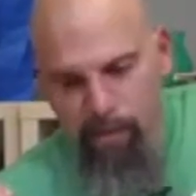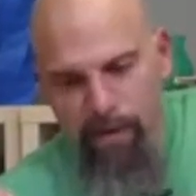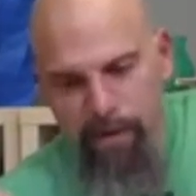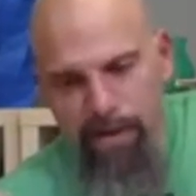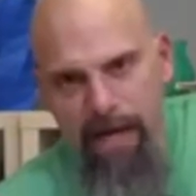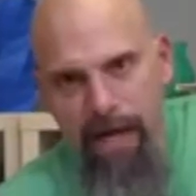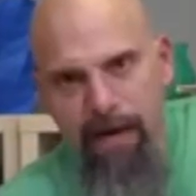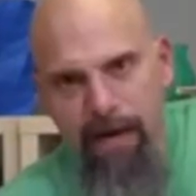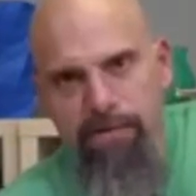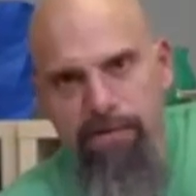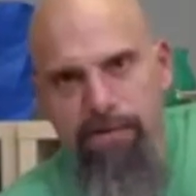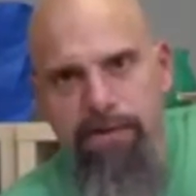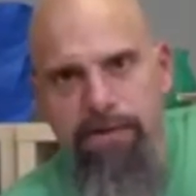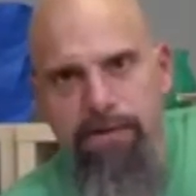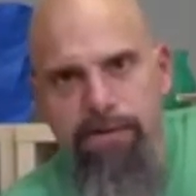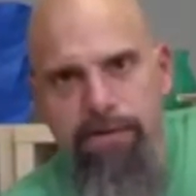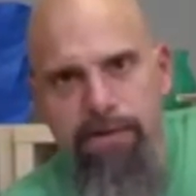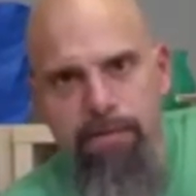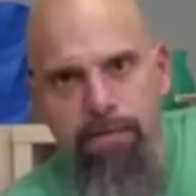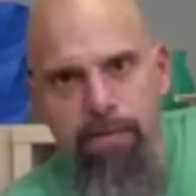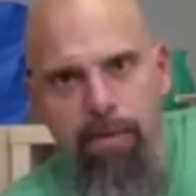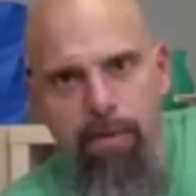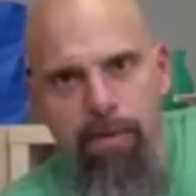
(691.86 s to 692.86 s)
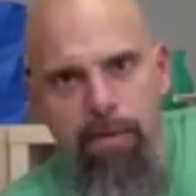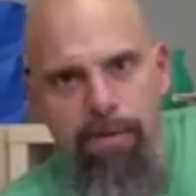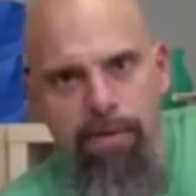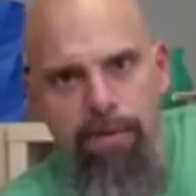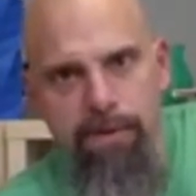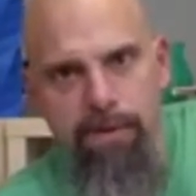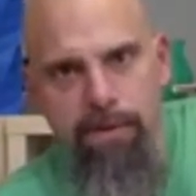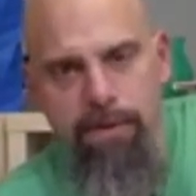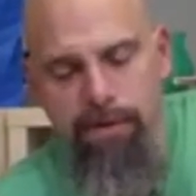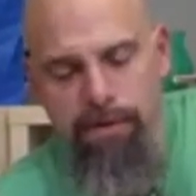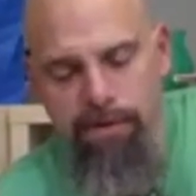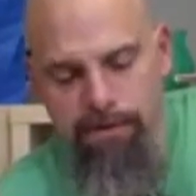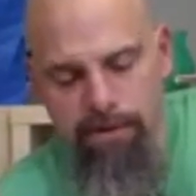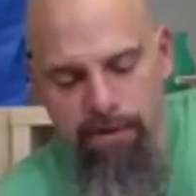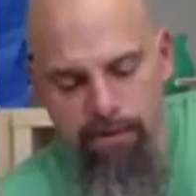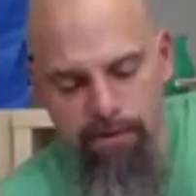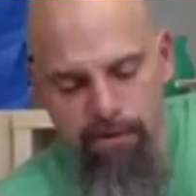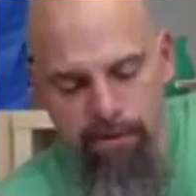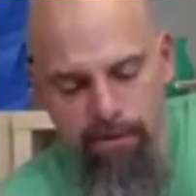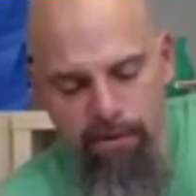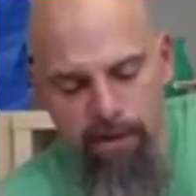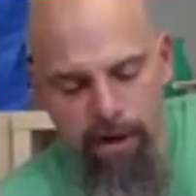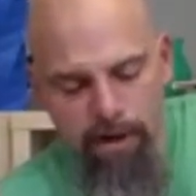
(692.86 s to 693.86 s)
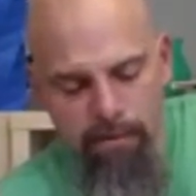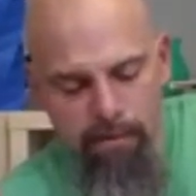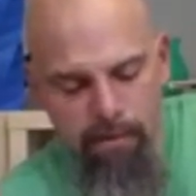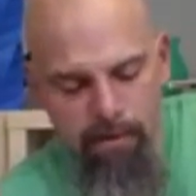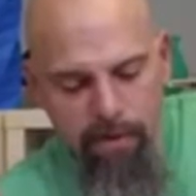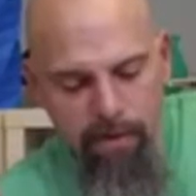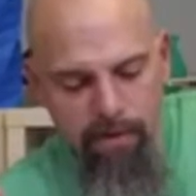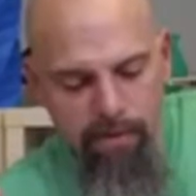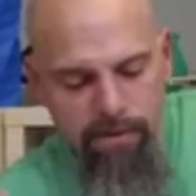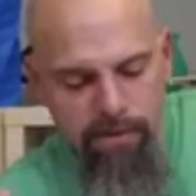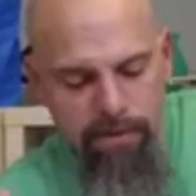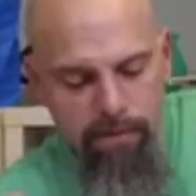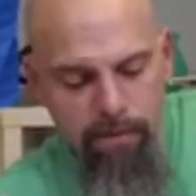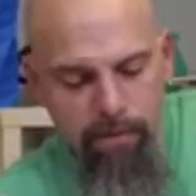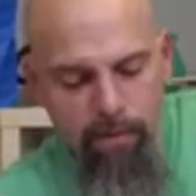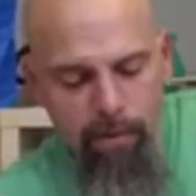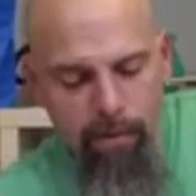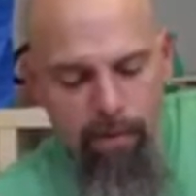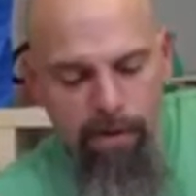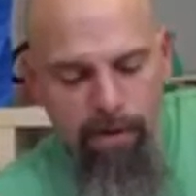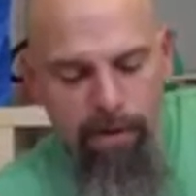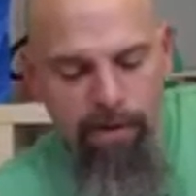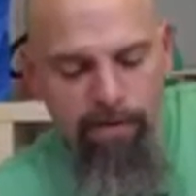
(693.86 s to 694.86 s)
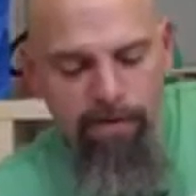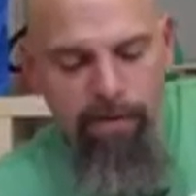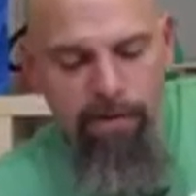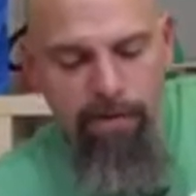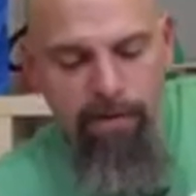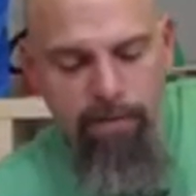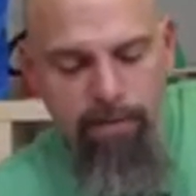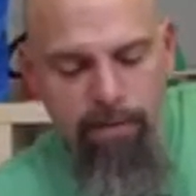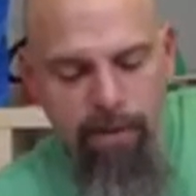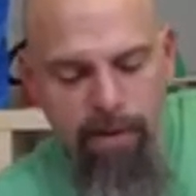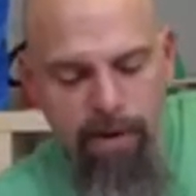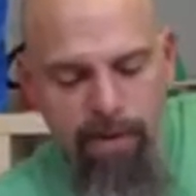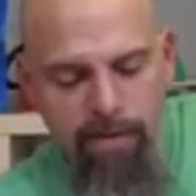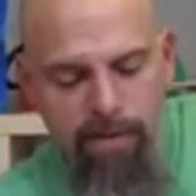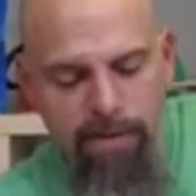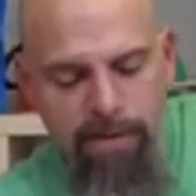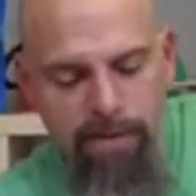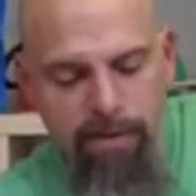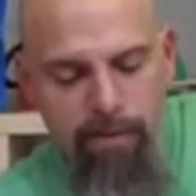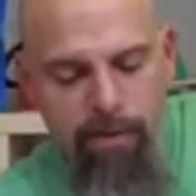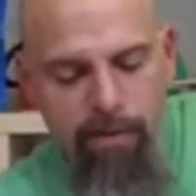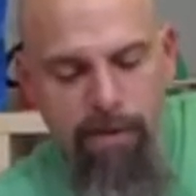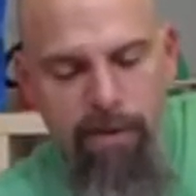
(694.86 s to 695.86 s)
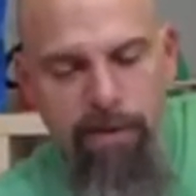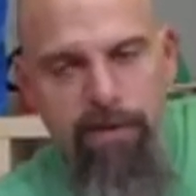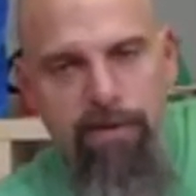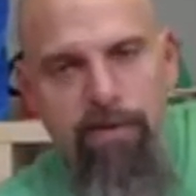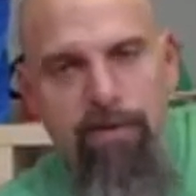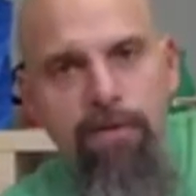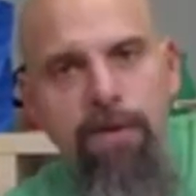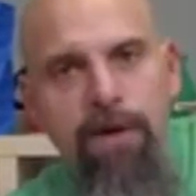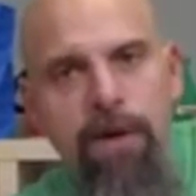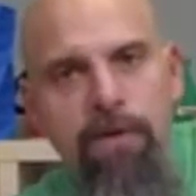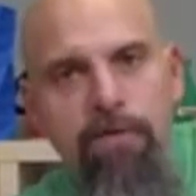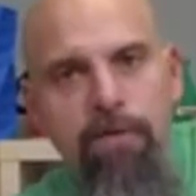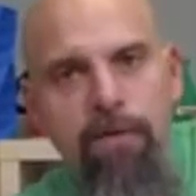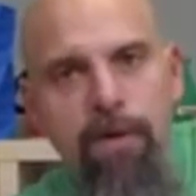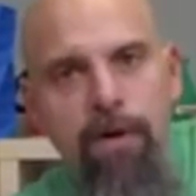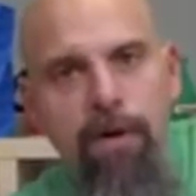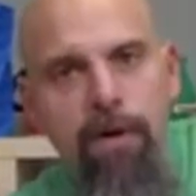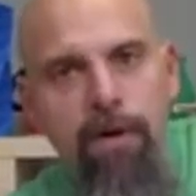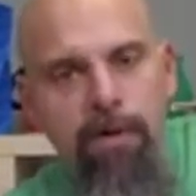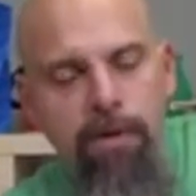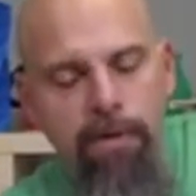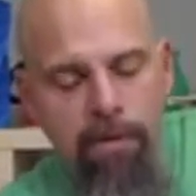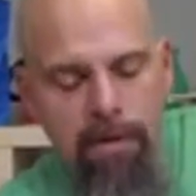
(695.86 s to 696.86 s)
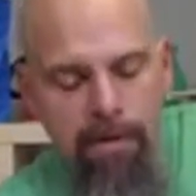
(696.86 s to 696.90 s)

without support. So do not print with support. If you're printing with support, you're doing it wrong.